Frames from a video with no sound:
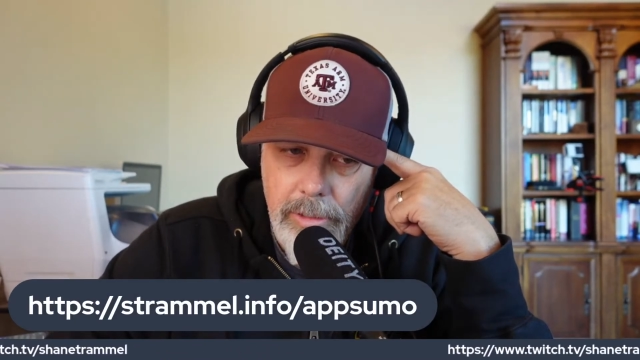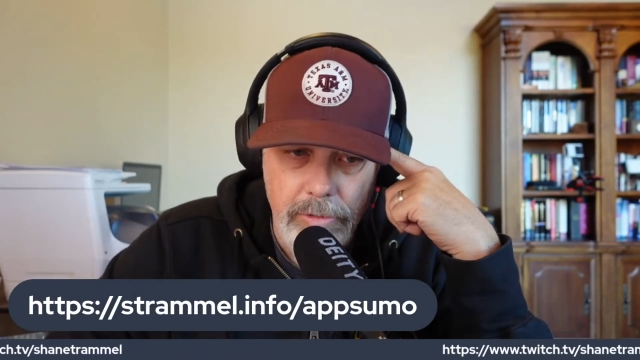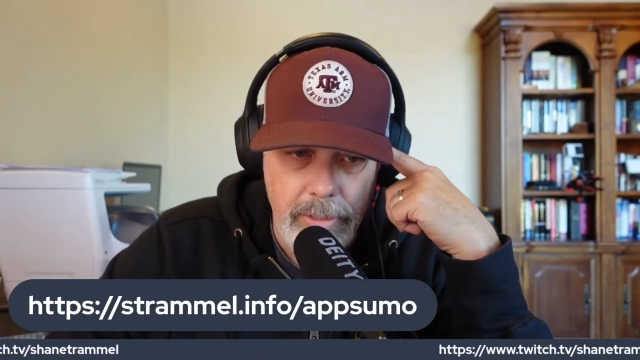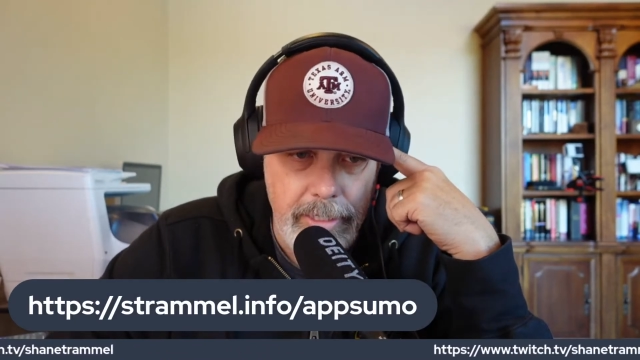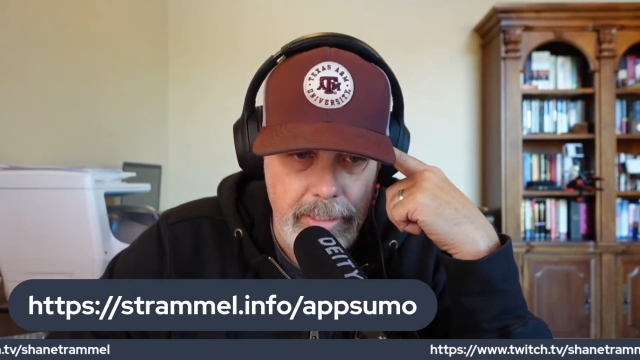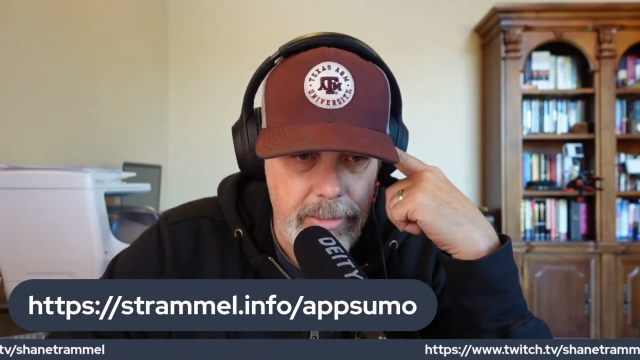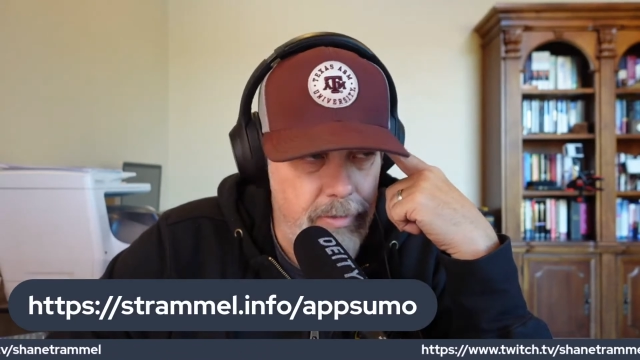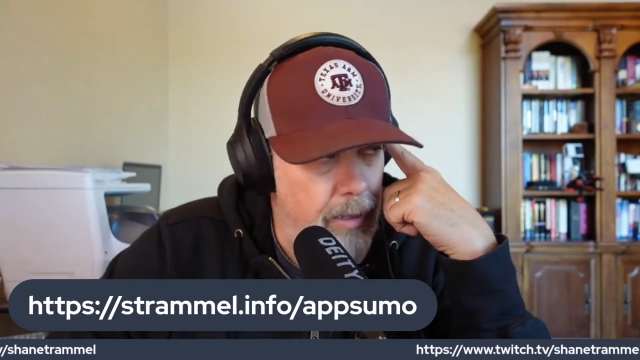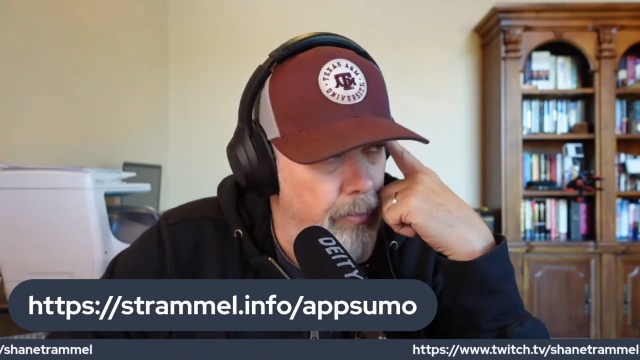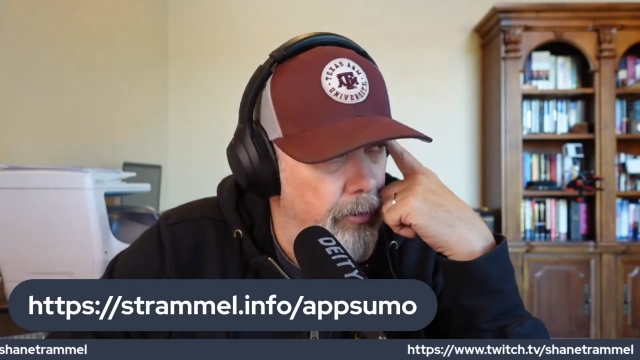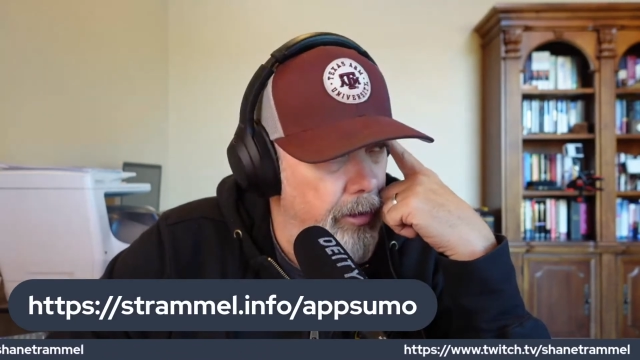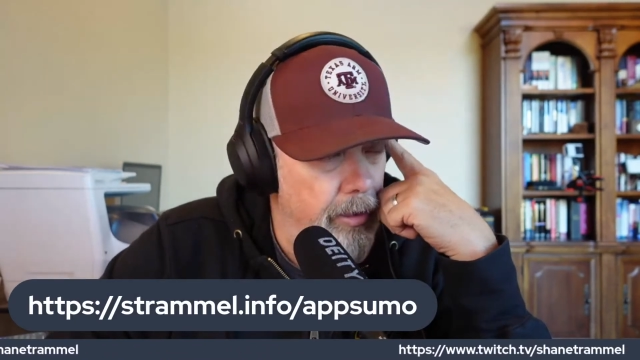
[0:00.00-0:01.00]
Go to
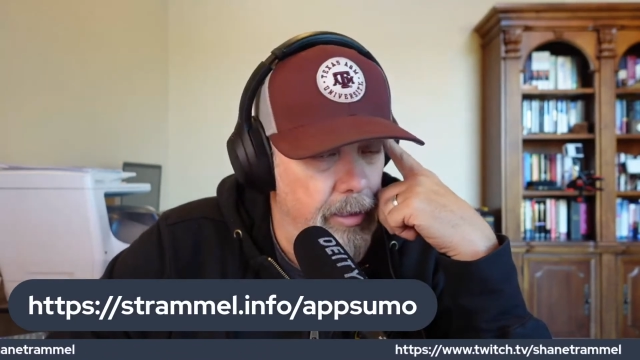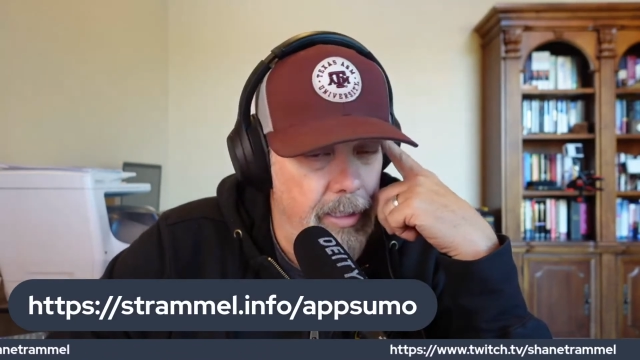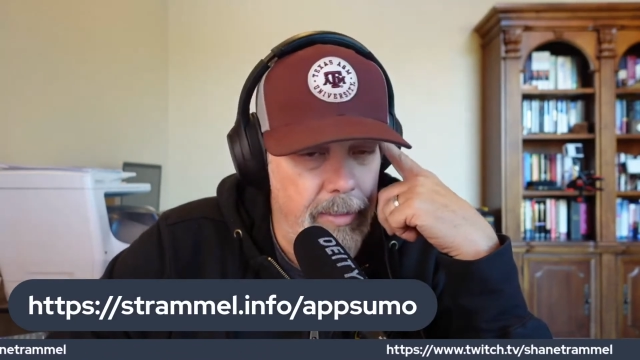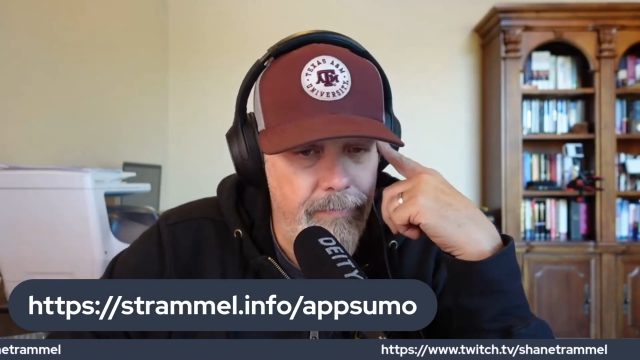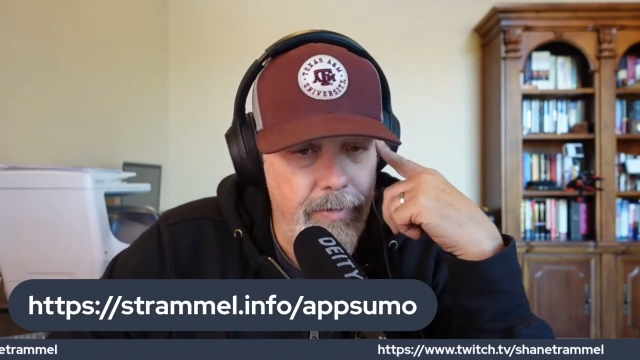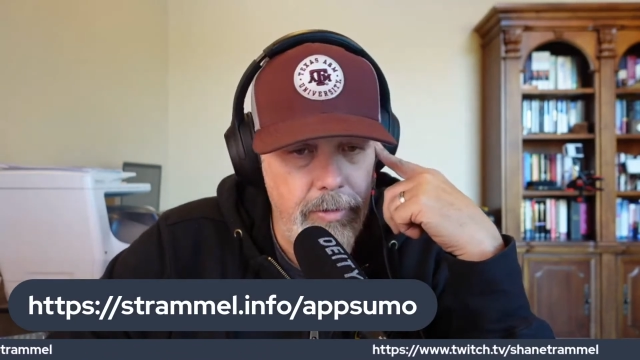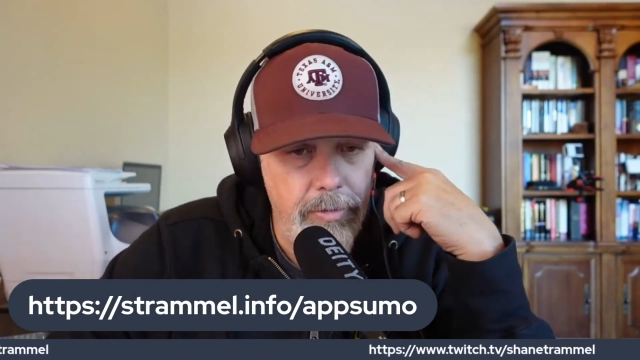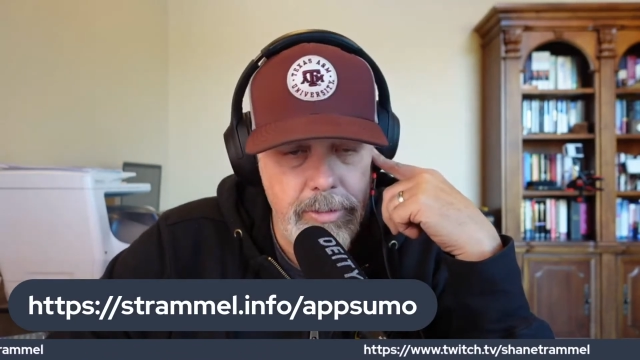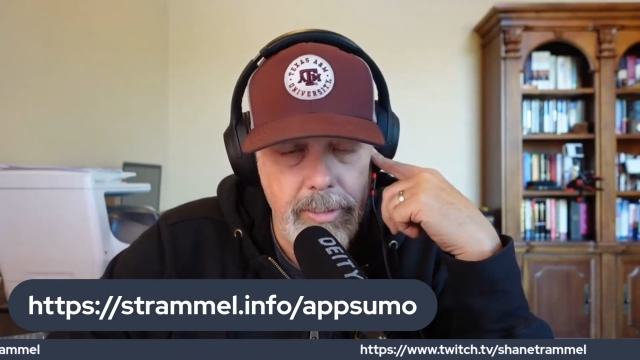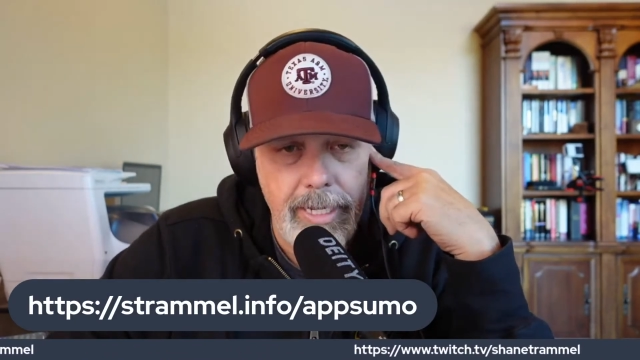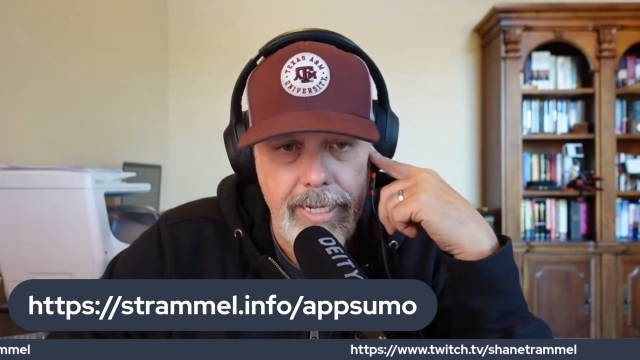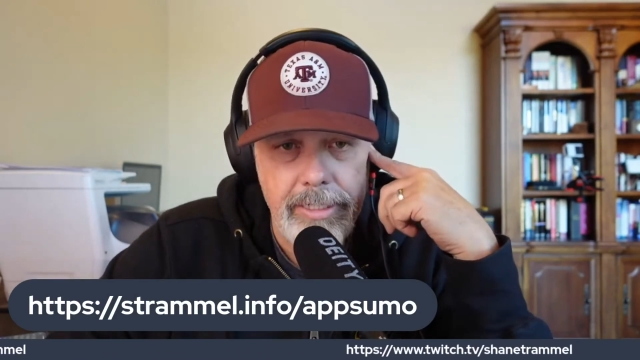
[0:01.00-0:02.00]

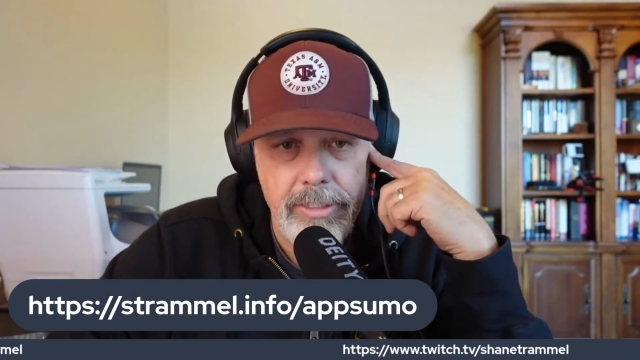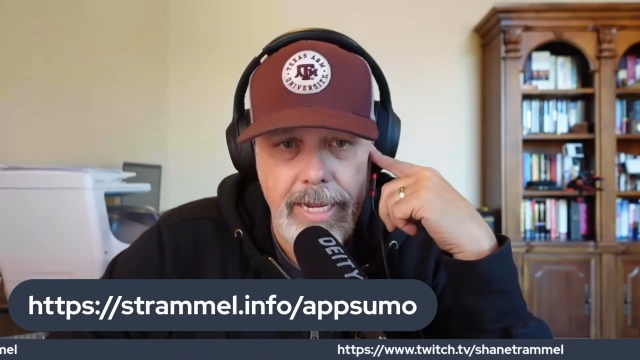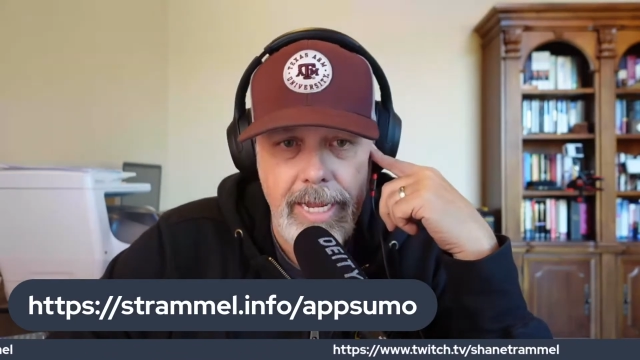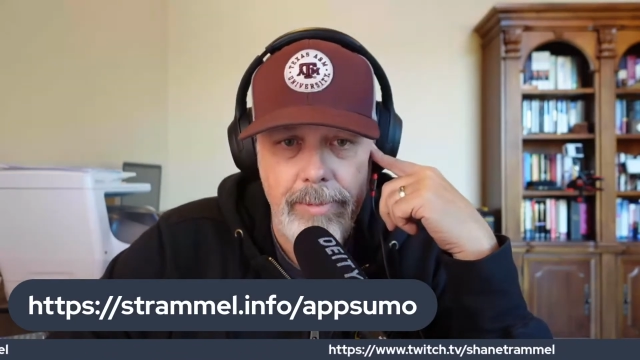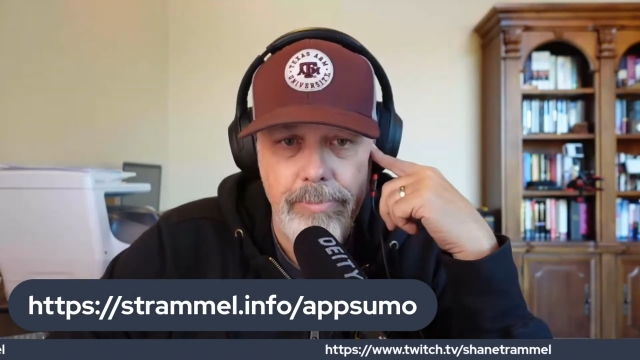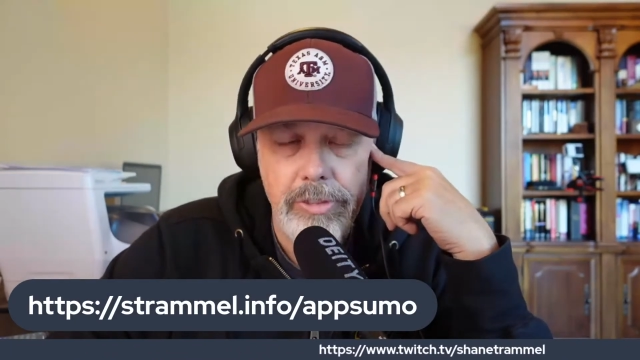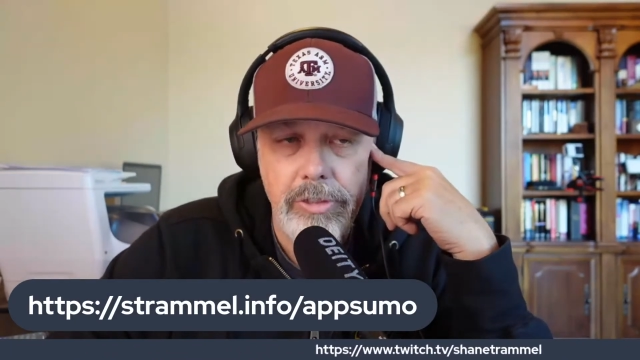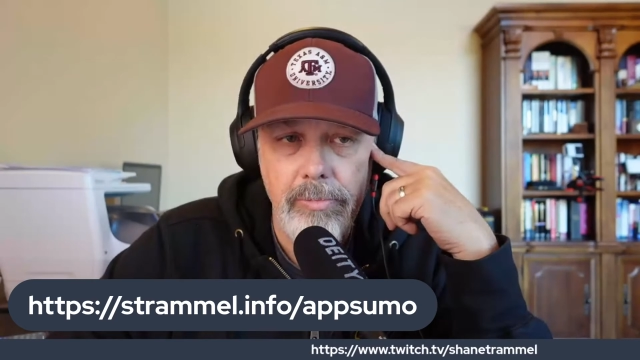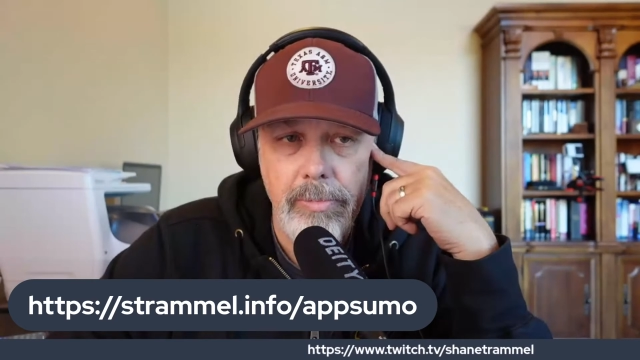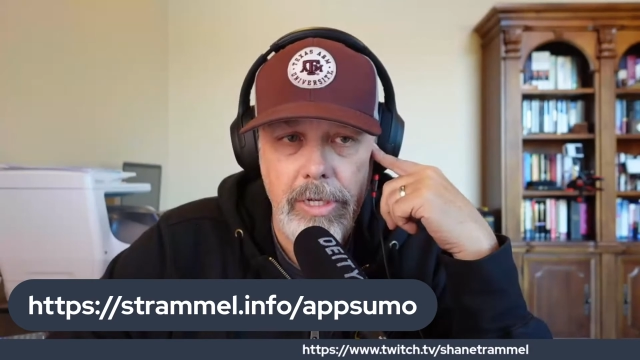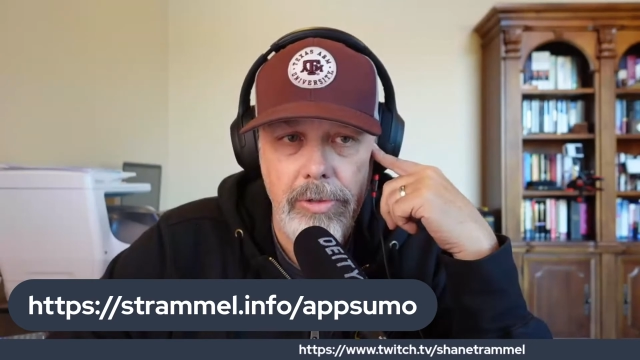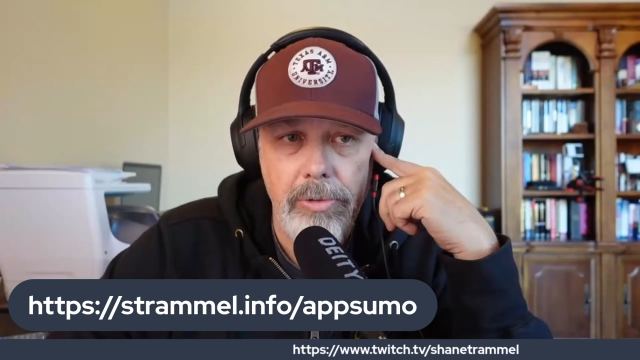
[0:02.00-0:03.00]

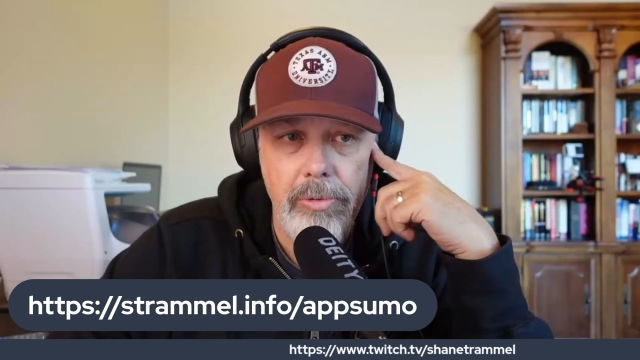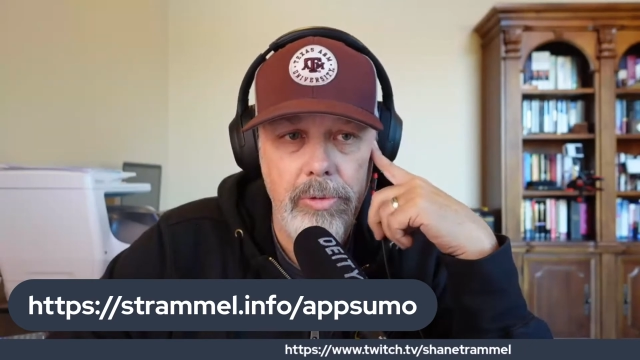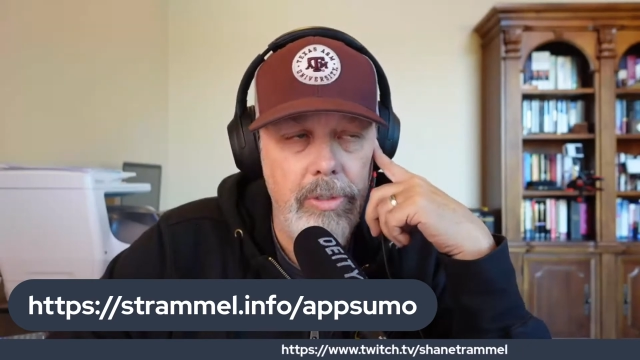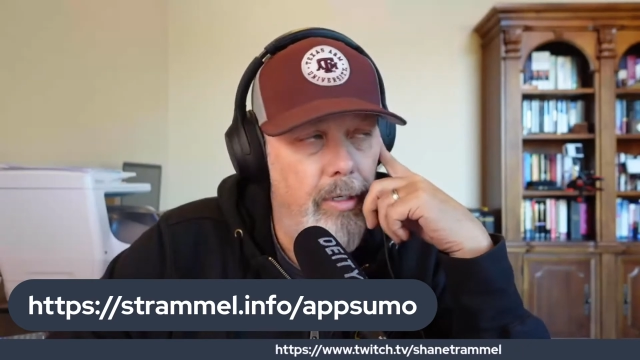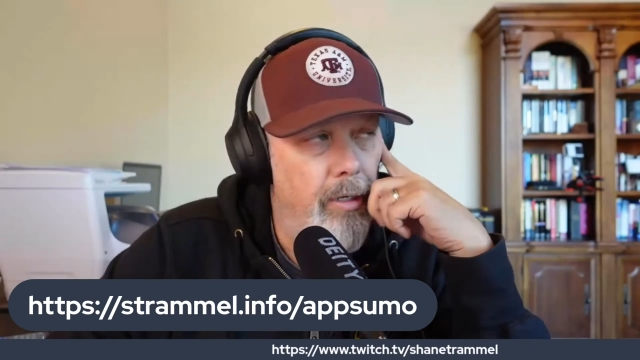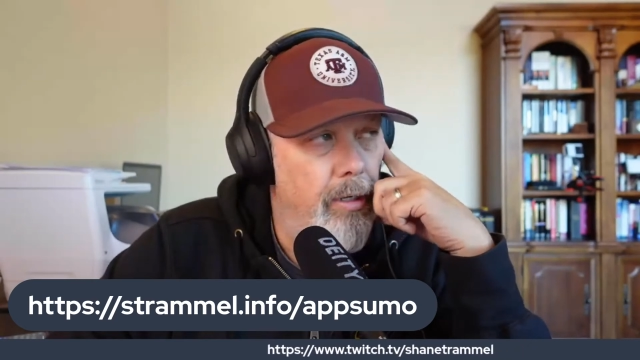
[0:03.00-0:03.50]
strammel.info/appsumo,